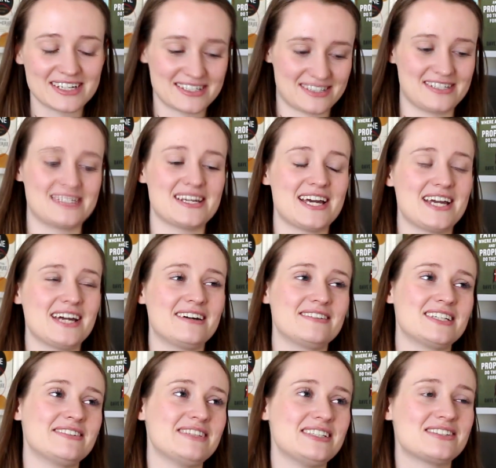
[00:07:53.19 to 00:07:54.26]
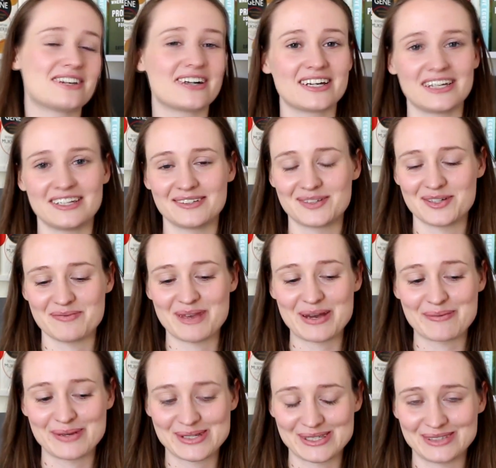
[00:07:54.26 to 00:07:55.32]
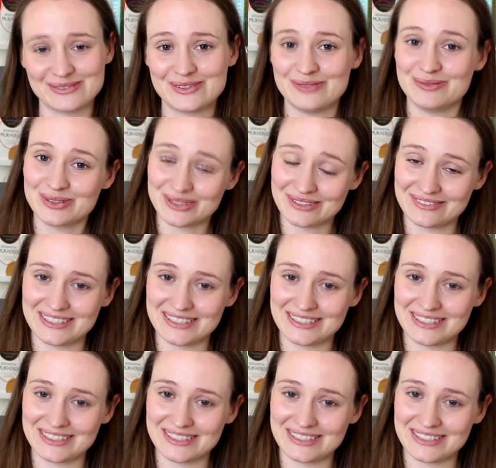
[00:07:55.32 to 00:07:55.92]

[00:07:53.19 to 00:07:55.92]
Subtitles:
As I say, I'm going to be trying to make myself do more